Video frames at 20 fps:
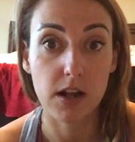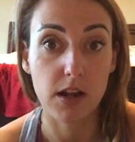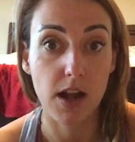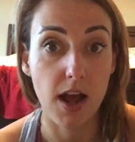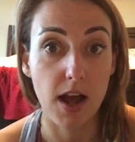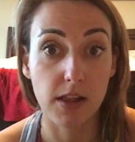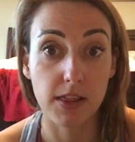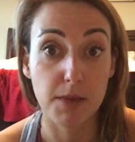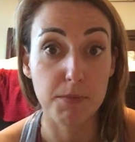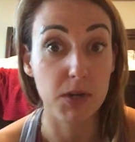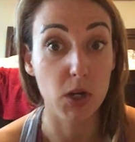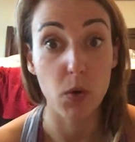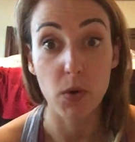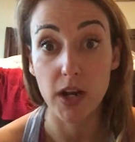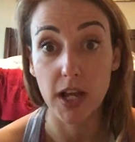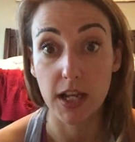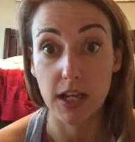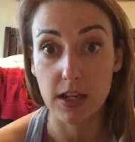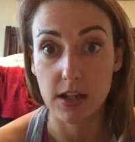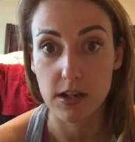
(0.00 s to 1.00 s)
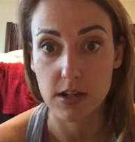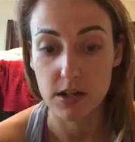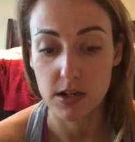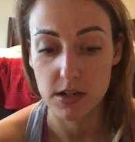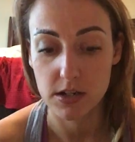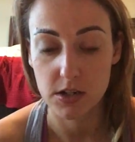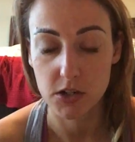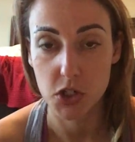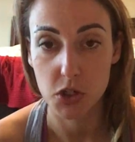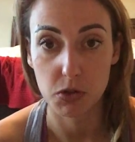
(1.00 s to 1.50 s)
let me know and I
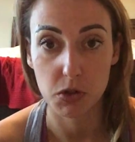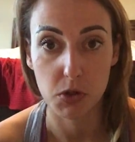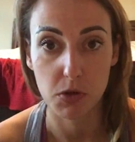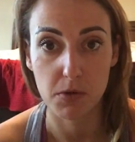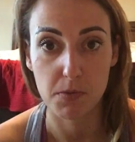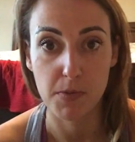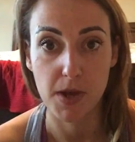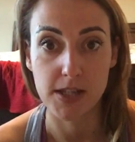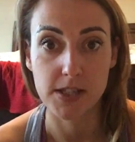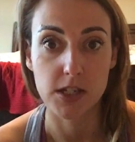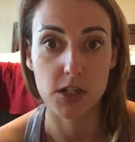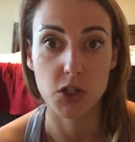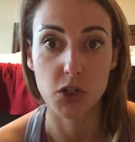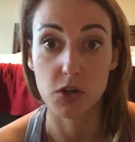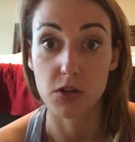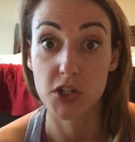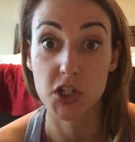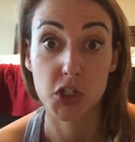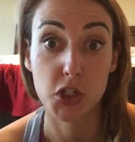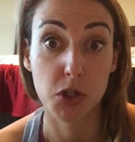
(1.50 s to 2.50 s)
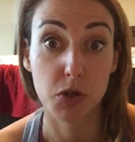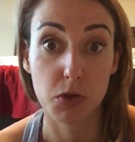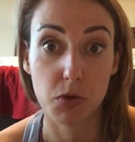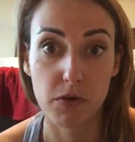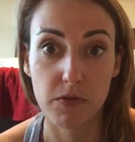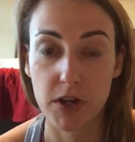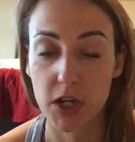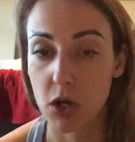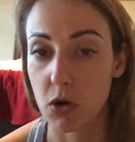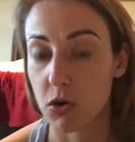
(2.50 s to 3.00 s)
can shoot you a message or shoot you
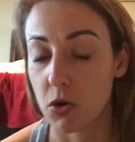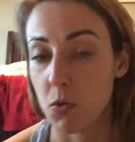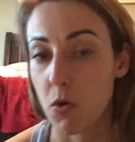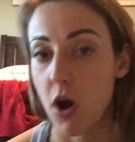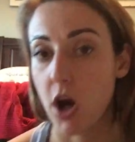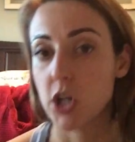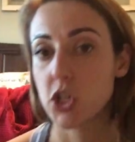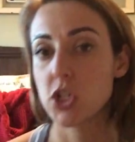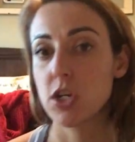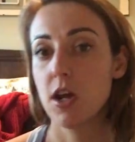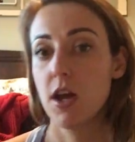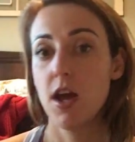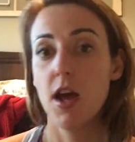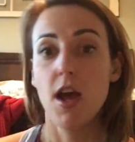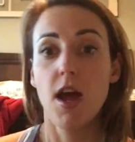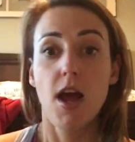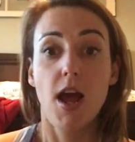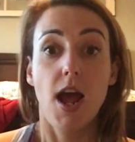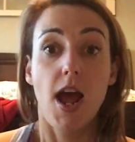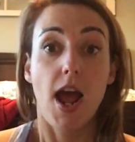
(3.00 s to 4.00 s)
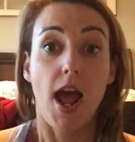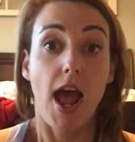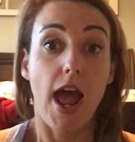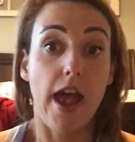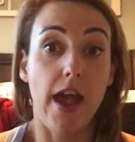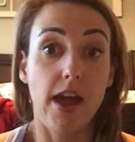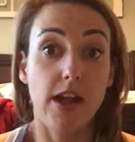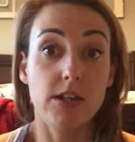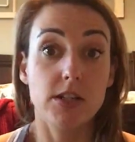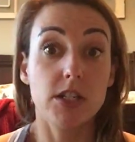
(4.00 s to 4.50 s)
a video to watch.
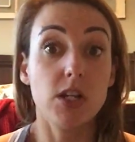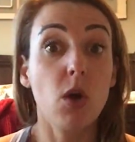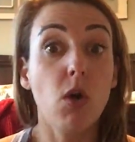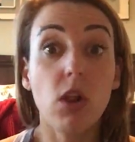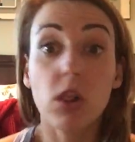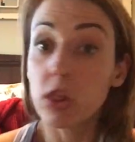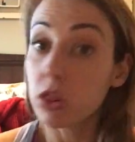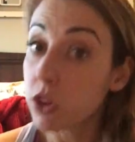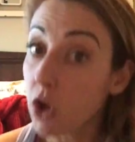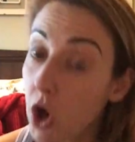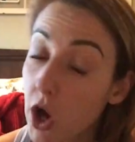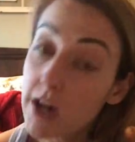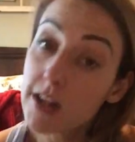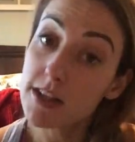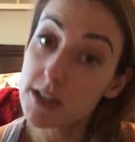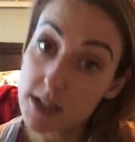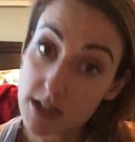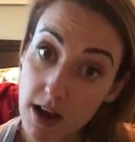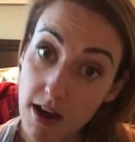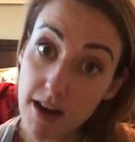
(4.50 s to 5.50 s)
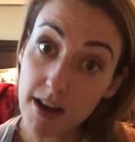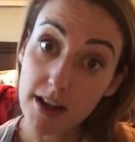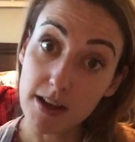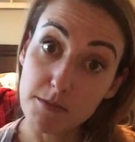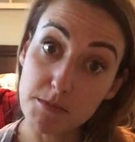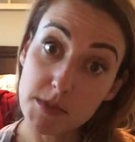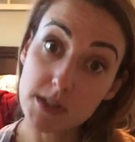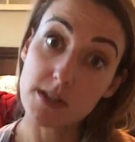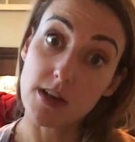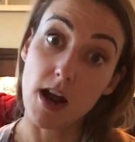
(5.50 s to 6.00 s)
And a lot of the
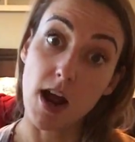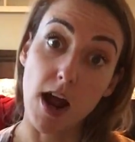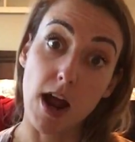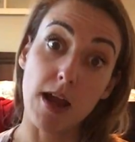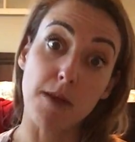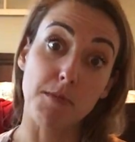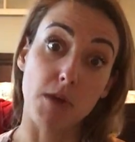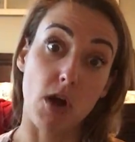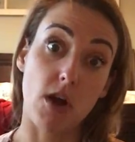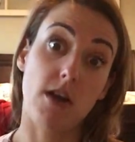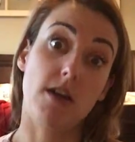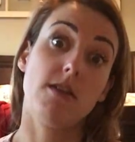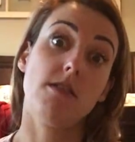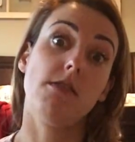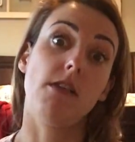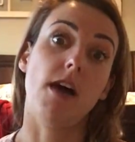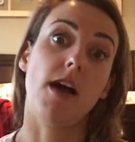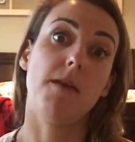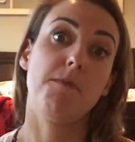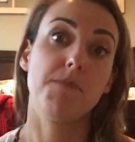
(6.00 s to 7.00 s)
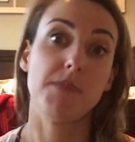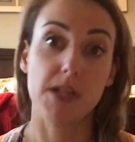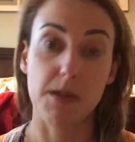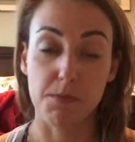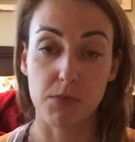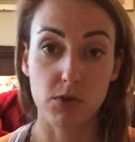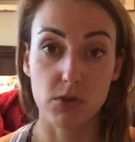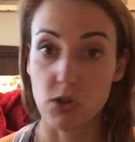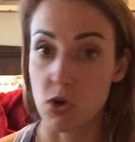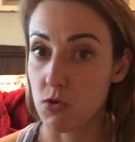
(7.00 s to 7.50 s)
times, I'm not gonna lie,
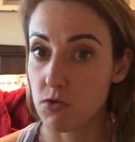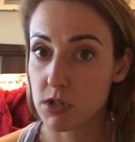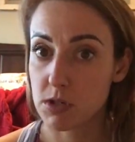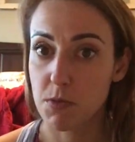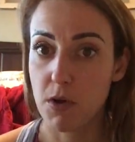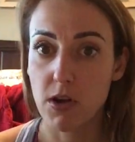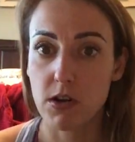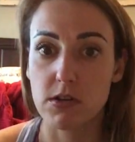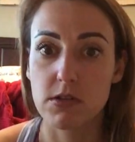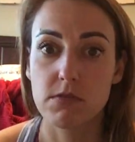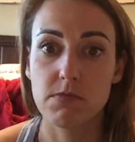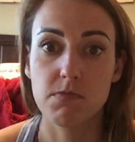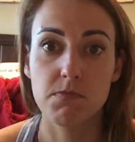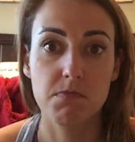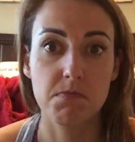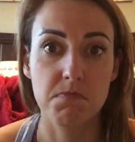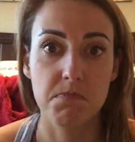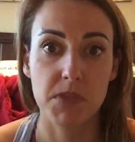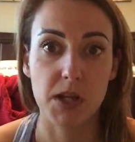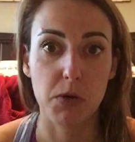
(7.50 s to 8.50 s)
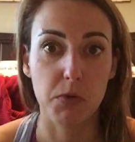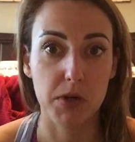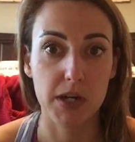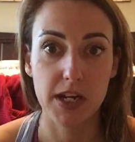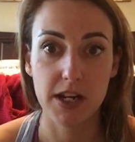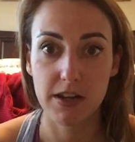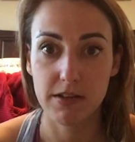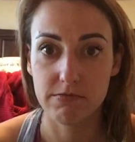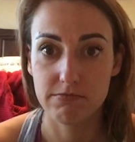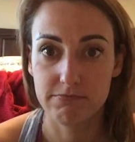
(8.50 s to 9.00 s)
people don't respond. They
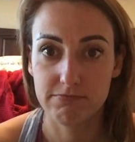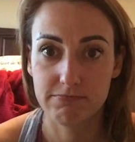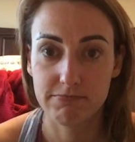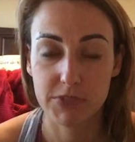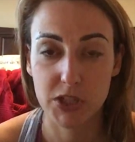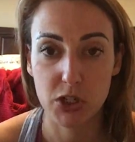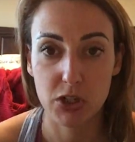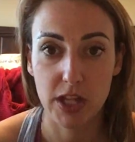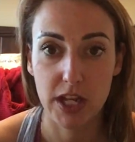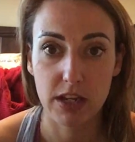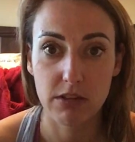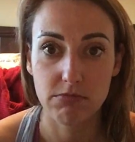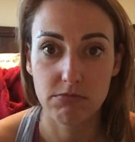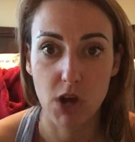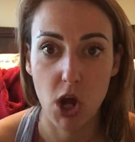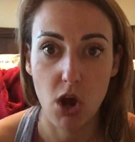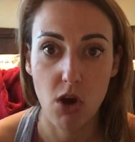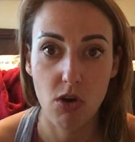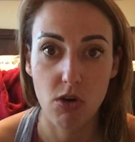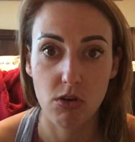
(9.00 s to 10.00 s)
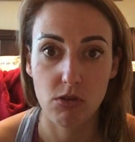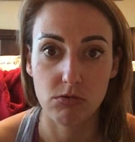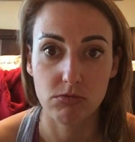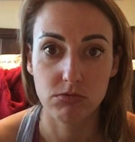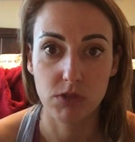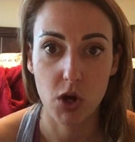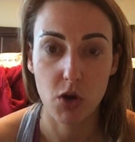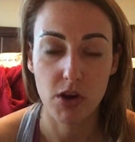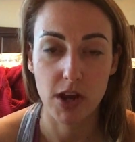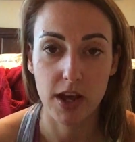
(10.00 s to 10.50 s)
read it, and you're like, oh,
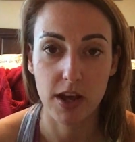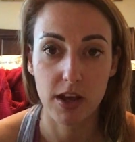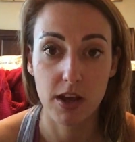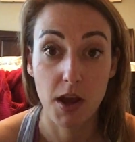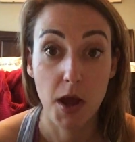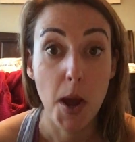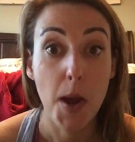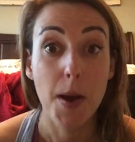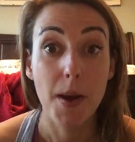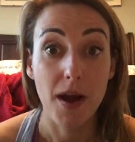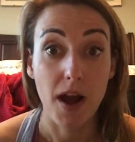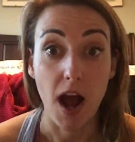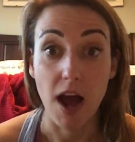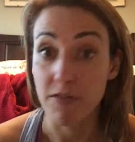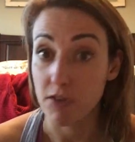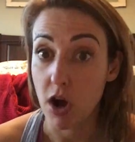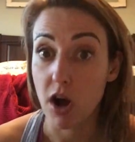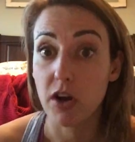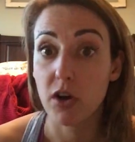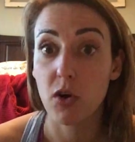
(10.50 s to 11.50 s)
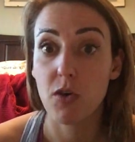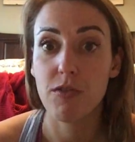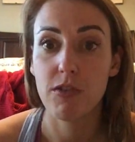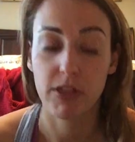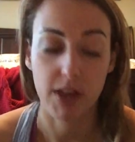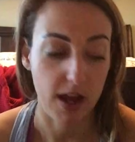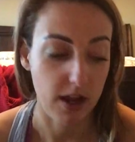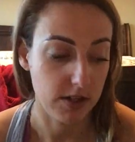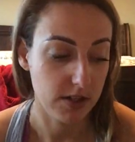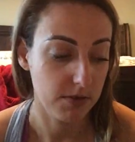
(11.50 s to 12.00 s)
okay, I've gotten over
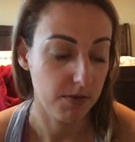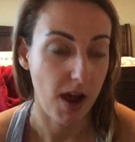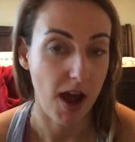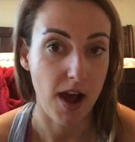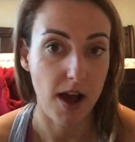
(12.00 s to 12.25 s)
that.